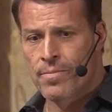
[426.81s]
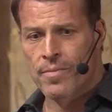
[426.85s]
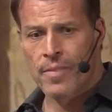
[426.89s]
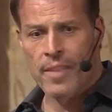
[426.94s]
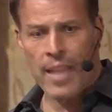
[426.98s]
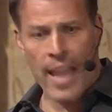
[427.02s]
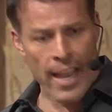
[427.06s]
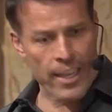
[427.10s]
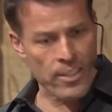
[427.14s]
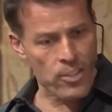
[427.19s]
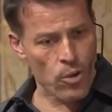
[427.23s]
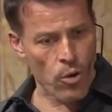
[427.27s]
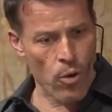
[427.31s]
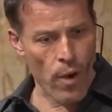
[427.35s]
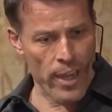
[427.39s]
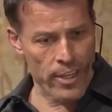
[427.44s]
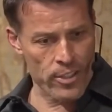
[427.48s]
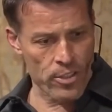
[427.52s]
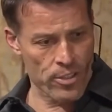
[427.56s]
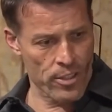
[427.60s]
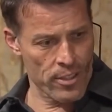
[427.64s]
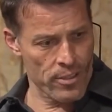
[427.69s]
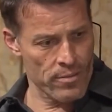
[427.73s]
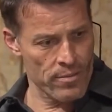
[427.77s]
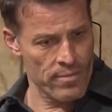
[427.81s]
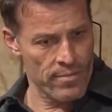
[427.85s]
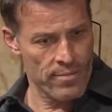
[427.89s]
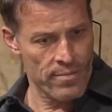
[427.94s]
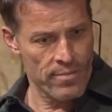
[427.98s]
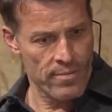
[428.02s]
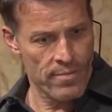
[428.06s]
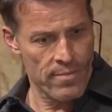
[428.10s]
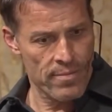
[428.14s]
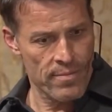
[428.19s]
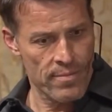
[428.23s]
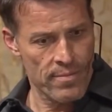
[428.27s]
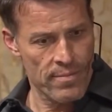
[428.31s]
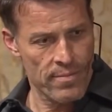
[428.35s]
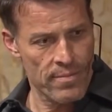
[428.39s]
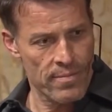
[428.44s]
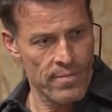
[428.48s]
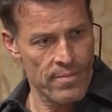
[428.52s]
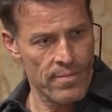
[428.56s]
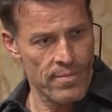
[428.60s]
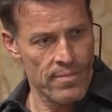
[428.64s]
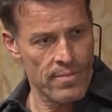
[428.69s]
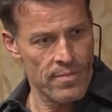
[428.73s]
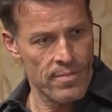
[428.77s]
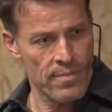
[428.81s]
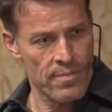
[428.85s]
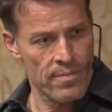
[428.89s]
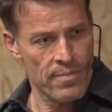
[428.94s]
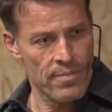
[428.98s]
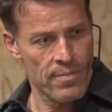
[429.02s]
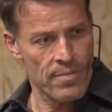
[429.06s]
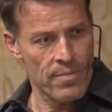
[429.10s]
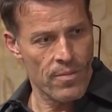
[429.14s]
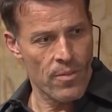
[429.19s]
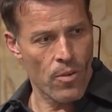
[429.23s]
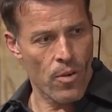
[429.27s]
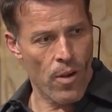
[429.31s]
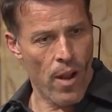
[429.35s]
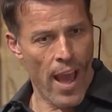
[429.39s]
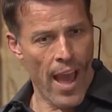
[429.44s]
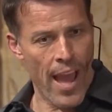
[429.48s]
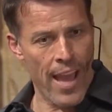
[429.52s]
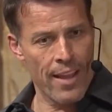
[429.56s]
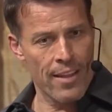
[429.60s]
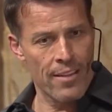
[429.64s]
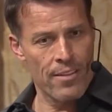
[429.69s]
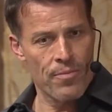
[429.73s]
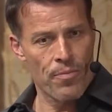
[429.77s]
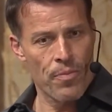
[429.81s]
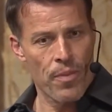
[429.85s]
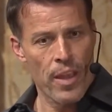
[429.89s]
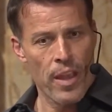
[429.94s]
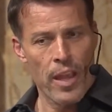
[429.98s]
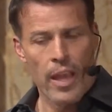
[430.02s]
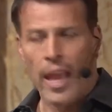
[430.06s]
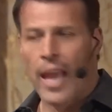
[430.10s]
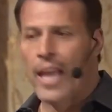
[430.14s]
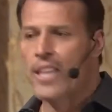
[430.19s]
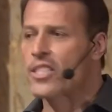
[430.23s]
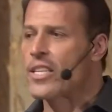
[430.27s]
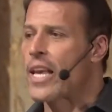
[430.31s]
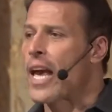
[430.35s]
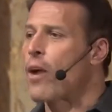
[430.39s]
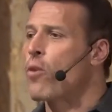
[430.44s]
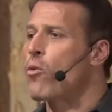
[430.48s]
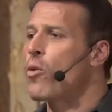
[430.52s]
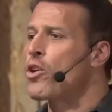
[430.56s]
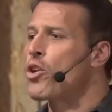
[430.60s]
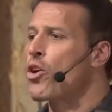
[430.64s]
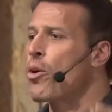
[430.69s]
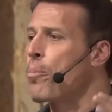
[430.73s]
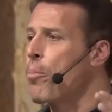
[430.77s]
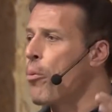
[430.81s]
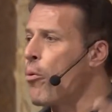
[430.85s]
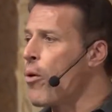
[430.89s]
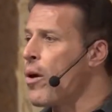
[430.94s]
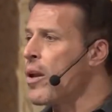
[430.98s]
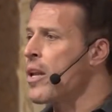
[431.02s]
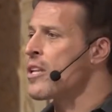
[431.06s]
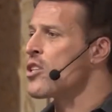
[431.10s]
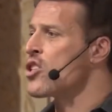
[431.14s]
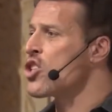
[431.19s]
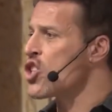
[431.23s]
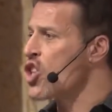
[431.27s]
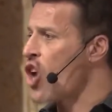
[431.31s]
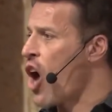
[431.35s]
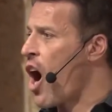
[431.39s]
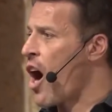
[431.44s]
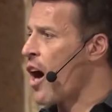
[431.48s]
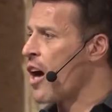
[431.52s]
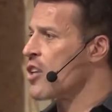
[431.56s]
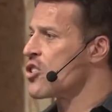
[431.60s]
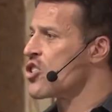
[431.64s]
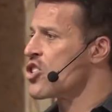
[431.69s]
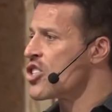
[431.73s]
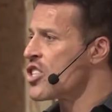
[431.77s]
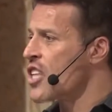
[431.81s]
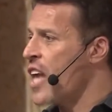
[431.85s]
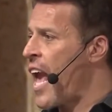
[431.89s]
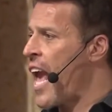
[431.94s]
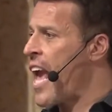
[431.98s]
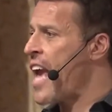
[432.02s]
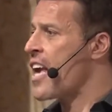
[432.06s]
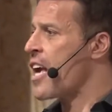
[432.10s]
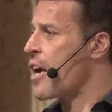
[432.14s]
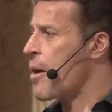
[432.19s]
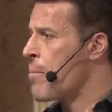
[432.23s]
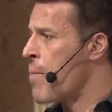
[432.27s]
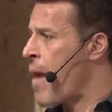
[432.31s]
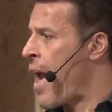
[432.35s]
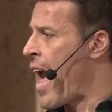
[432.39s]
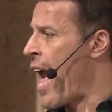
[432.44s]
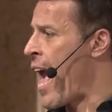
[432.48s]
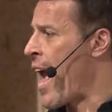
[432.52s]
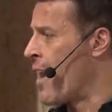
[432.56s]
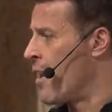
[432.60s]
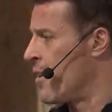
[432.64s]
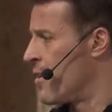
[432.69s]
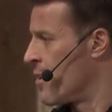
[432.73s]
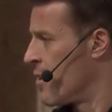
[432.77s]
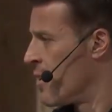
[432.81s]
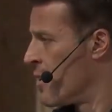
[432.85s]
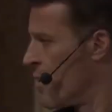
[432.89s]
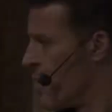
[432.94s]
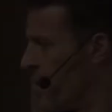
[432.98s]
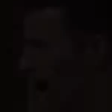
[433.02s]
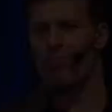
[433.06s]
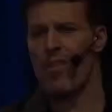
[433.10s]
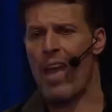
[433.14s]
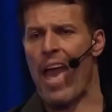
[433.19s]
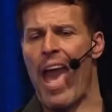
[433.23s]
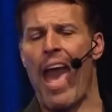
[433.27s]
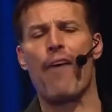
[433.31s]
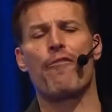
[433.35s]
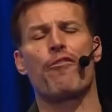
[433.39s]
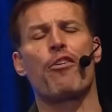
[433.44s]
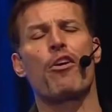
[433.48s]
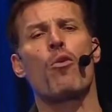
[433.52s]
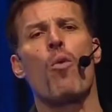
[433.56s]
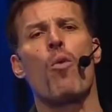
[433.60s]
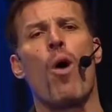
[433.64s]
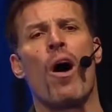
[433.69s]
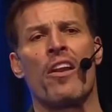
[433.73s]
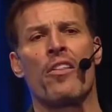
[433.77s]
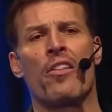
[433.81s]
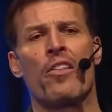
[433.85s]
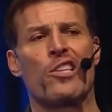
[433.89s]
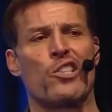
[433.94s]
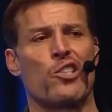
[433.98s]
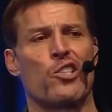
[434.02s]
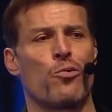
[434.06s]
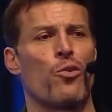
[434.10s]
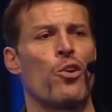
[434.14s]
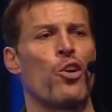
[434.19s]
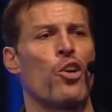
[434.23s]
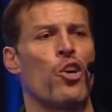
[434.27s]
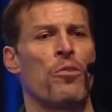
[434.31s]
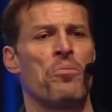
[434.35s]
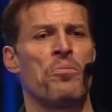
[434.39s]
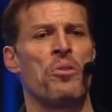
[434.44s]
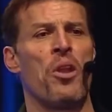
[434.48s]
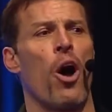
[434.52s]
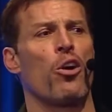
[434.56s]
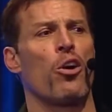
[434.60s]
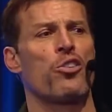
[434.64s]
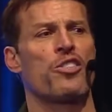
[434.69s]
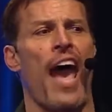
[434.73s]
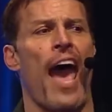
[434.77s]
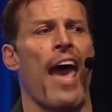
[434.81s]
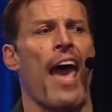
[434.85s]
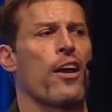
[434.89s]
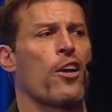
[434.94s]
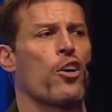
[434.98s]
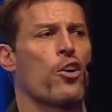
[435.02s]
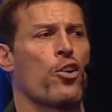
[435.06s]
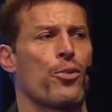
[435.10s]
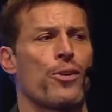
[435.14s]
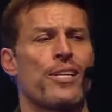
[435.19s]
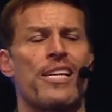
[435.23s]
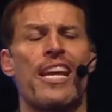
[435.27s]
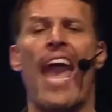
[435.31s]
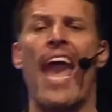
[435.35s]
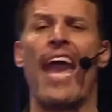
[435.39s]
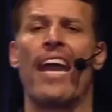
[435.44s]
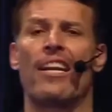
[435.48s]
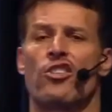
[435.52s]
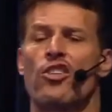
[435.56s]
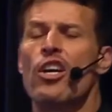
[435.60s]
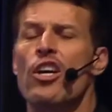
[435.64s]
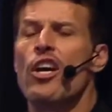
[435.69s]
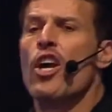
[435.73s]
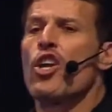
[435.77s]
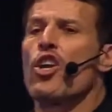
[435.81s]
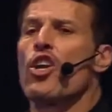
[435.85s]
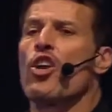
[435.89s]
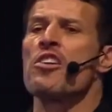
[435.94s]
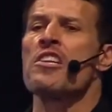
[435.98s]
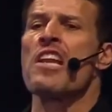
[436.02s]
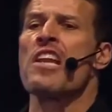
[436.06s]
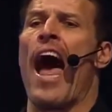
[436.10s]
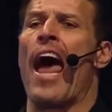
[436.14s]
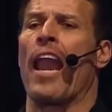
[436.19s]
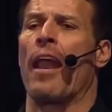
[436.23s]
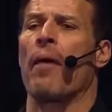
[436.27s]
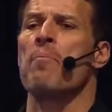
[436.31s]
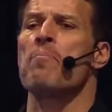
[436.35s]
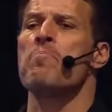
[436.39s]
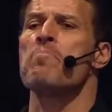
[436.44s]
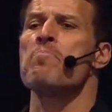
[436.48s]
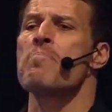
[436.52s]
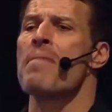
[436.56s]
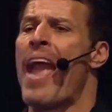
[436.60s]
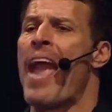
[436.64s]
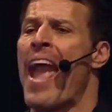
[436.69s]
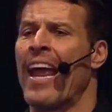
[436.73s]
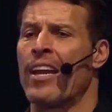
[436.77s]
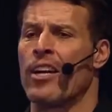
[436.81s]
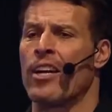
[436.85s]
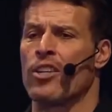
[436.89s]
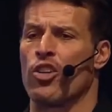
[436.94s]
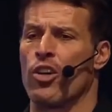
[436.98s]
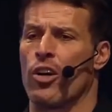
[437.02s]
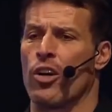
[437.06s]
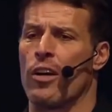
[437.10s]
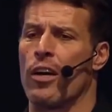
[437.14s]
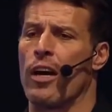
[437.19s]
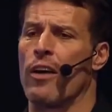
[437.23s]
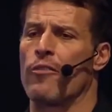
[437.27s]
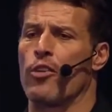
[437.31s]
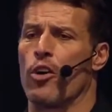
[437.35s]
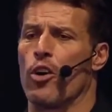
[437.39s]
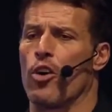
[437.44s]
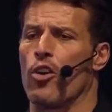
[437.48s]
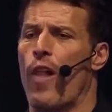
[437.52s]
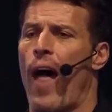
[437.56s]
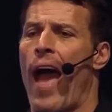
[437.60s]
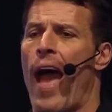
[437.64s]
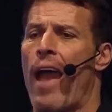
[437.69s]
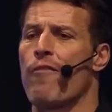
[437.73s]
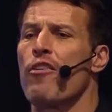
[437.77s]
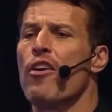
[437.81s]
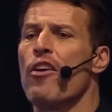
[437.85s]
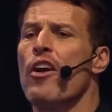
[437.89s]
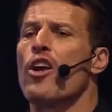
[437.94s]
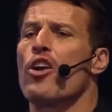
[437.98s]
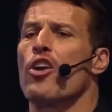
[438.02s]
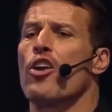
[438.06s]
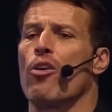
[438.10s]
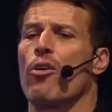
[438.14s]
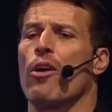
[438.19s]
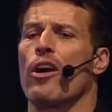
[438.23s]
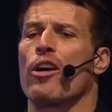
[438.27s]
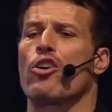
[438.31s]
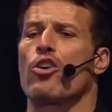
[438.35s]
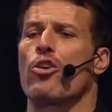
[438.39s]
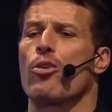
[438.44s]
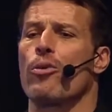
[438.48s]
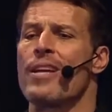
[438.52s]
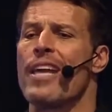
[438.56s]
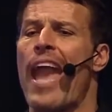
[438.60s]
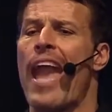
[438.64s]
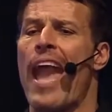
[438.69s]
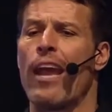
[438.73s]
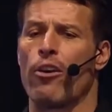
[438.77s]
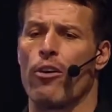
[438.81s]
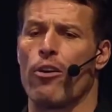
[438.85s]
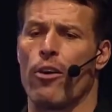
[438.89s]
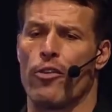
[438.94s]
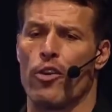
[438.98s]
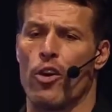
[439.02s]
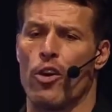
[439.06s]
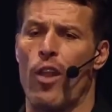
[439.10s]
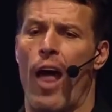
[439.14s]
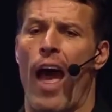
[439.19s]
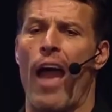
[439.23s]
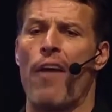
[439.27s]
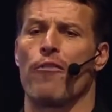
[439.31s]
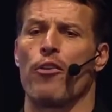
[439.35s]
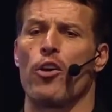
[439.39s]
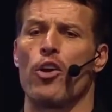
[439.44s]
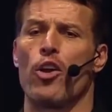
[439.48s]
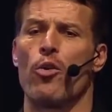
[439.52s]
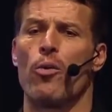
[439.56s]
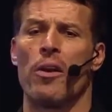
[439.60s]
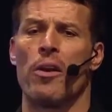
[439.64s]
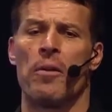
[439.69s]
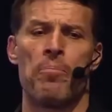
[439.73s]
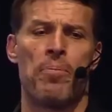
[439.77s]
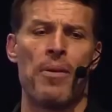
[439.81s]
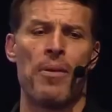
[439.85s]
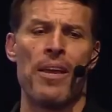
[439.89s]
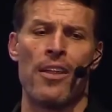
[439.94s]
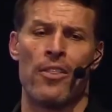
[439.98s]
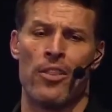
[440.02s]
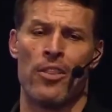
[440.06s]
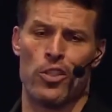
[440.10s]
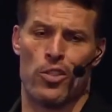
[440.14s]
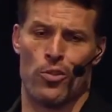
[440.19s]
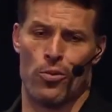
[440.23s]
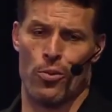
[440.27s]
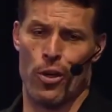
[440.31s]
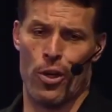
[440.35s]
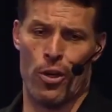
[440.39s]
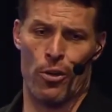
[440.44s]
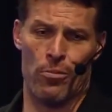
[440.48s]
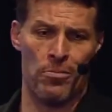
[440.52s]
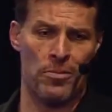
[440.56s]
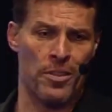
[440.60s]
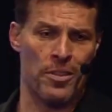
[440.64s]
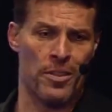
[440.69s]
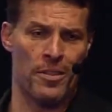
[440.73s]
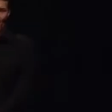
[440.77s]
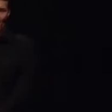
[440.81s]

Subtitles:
Next question, right? It's like when you're put in charge, take command. Everyone in this room knows how to create. You're not a manager of your life, you're a creator of your life or you wouldn't be in this room.